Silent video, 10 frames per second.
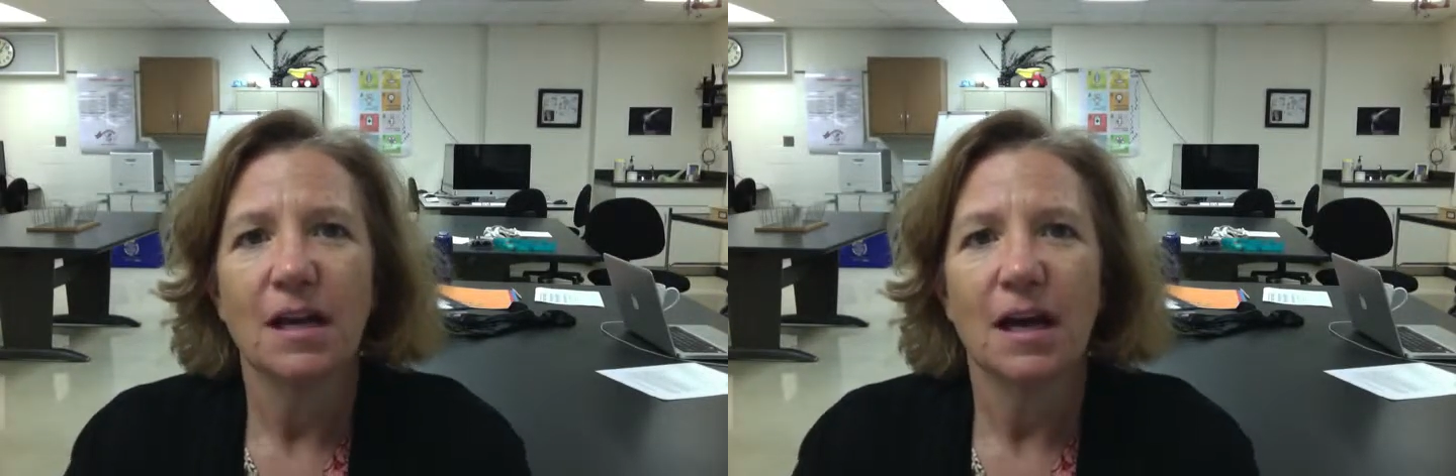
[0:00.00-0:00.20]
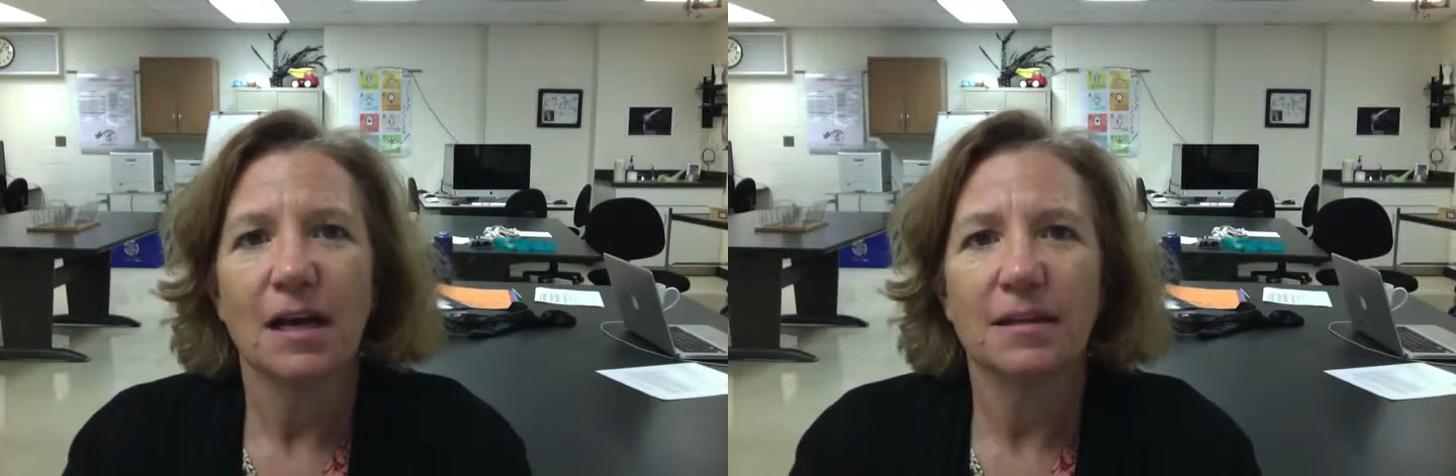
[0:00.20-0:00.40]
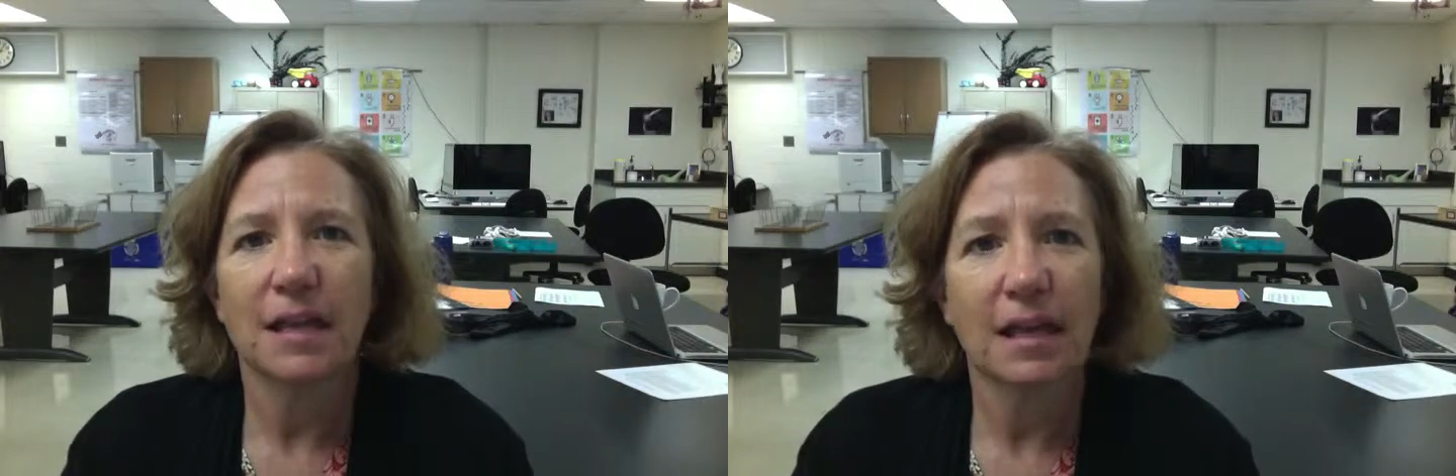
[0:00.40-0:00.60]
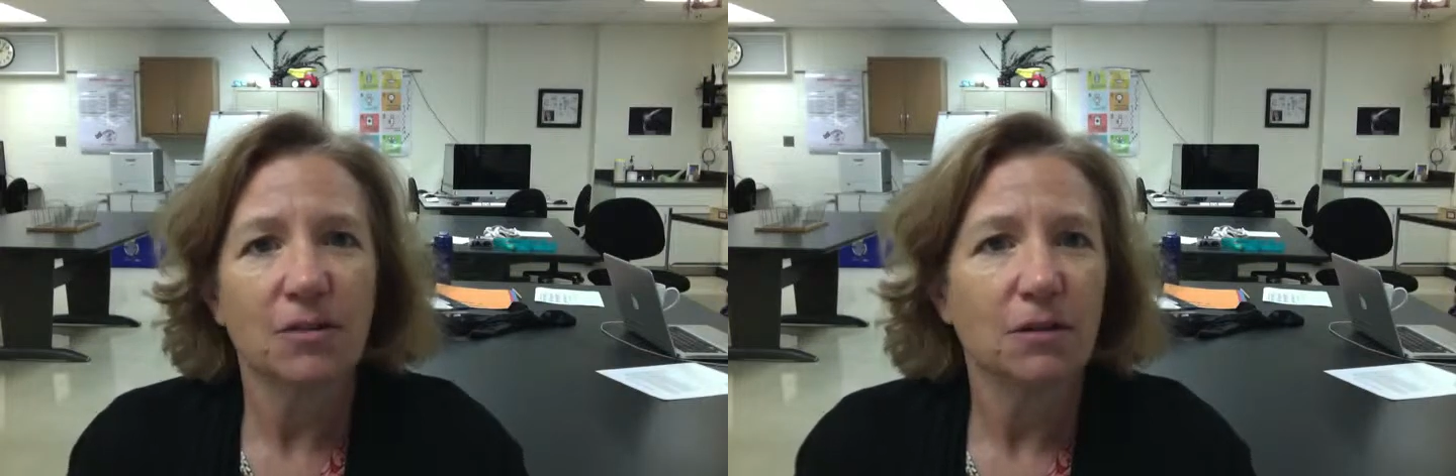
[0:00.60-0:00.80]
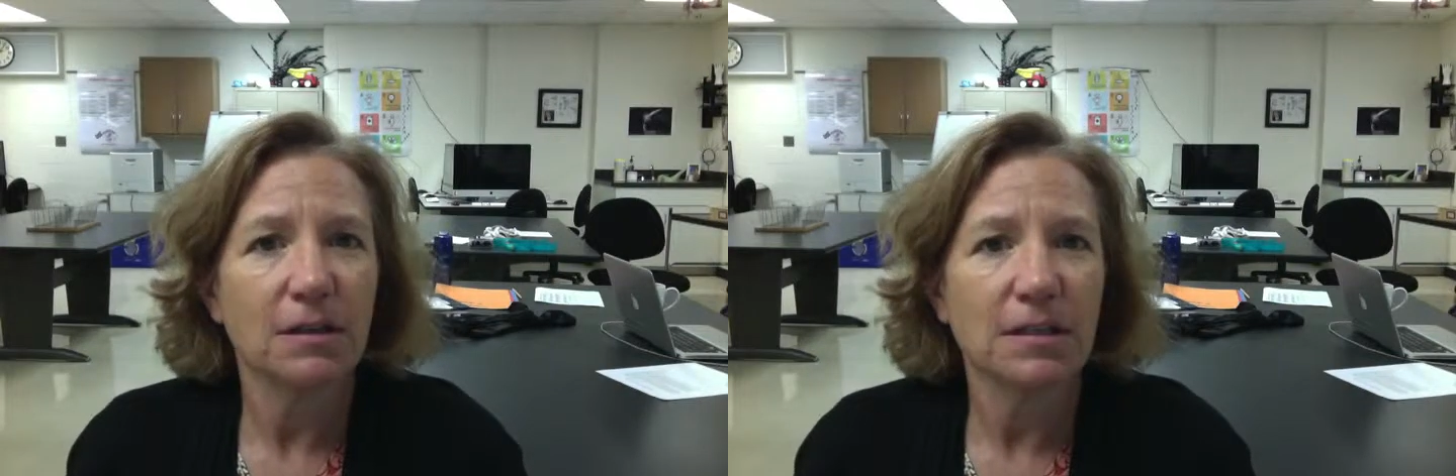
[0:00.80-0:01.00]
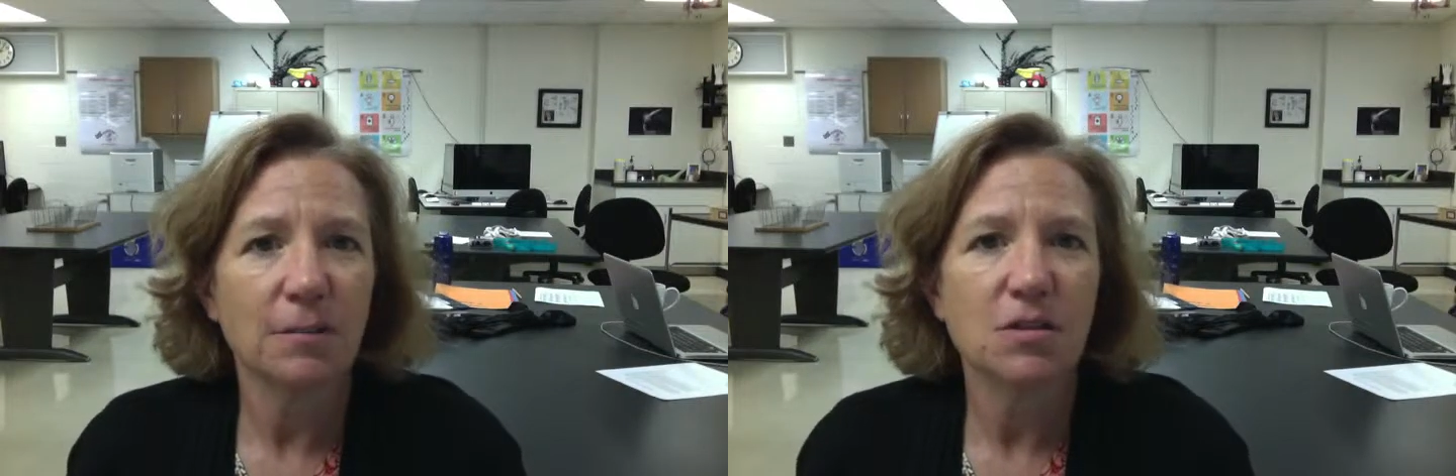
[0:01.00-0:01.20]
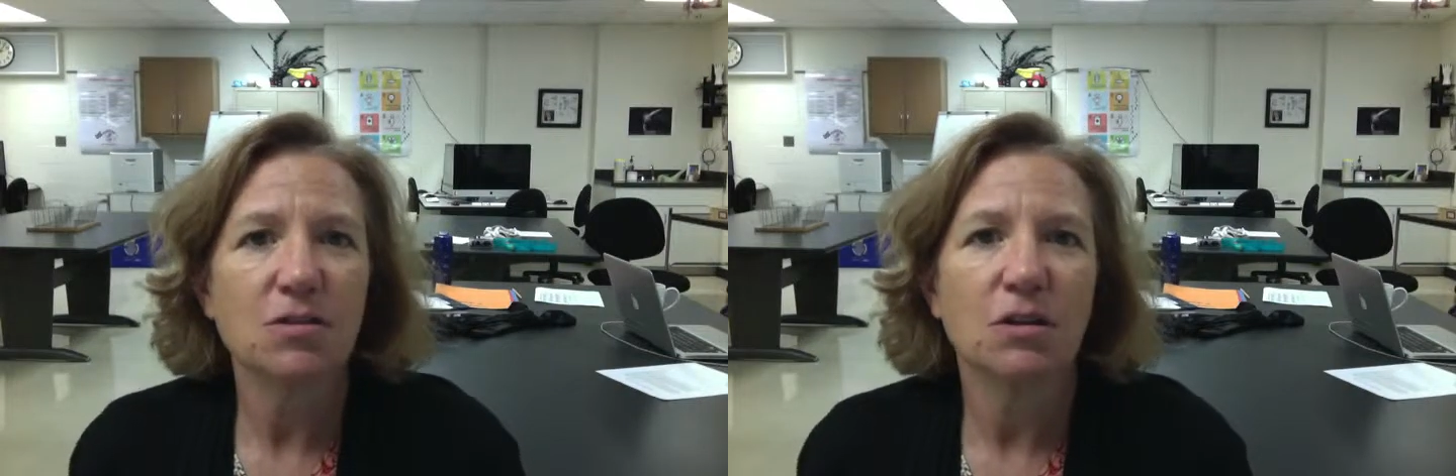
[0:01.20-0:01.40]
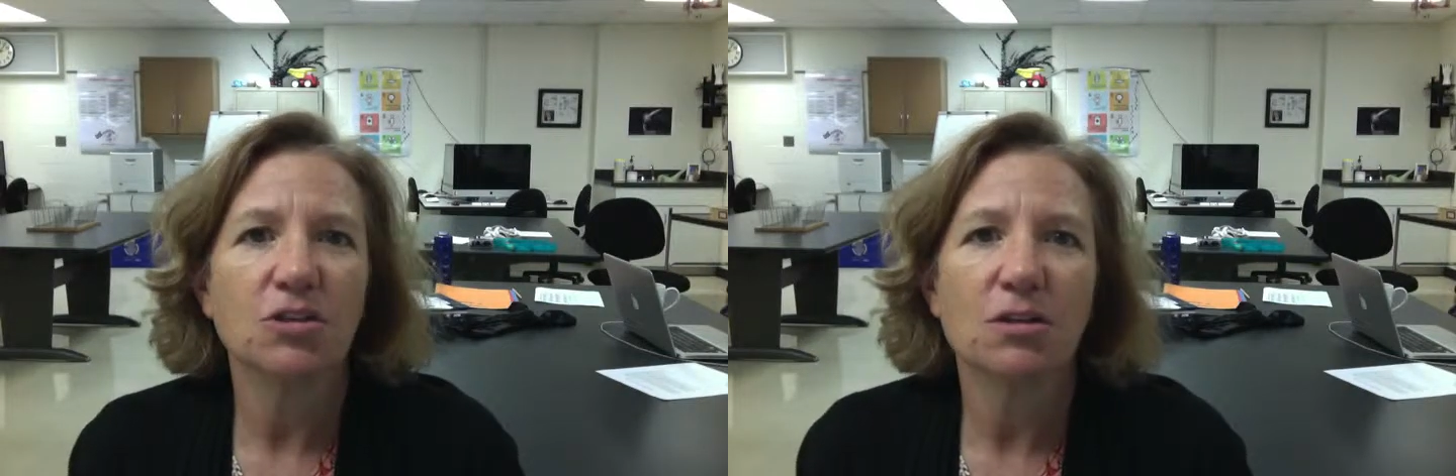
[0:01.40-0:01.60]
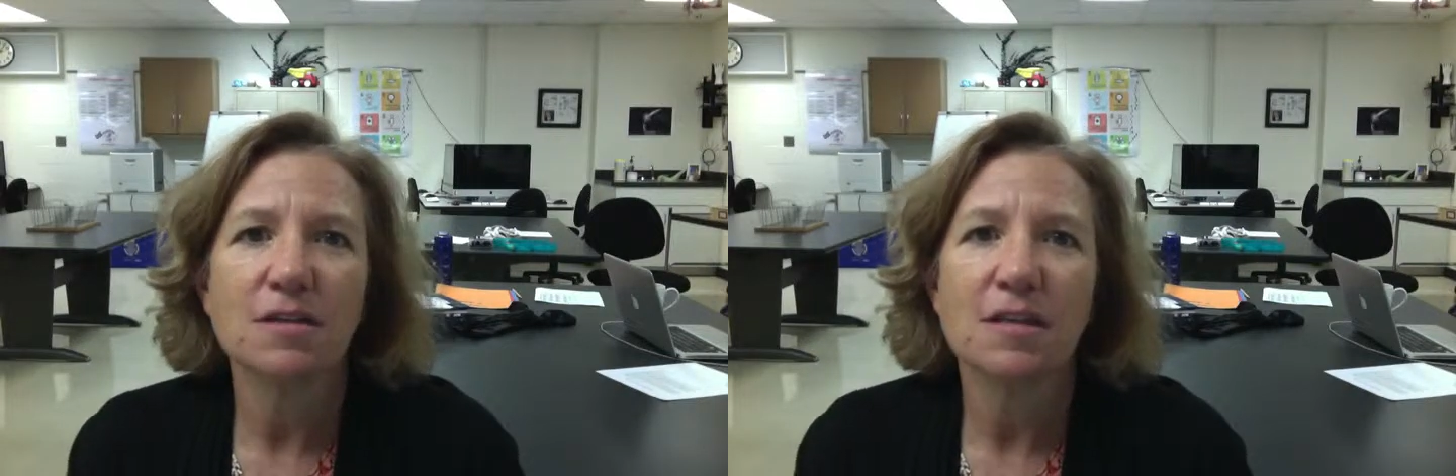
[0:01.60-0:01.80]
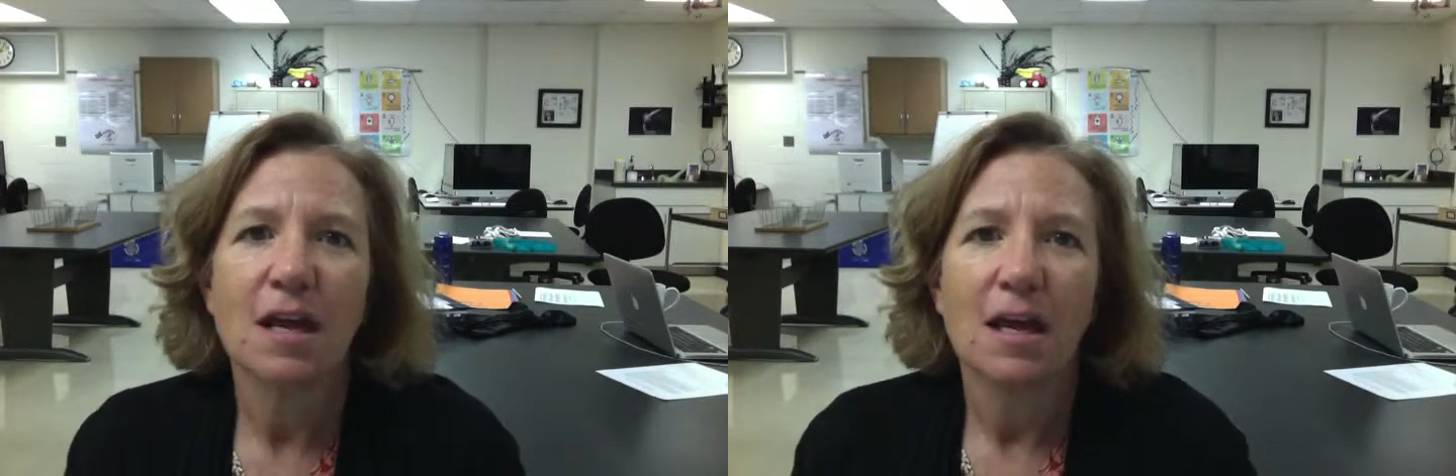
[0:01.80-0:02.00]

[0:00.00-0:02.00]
on the 8th grade demonstrations.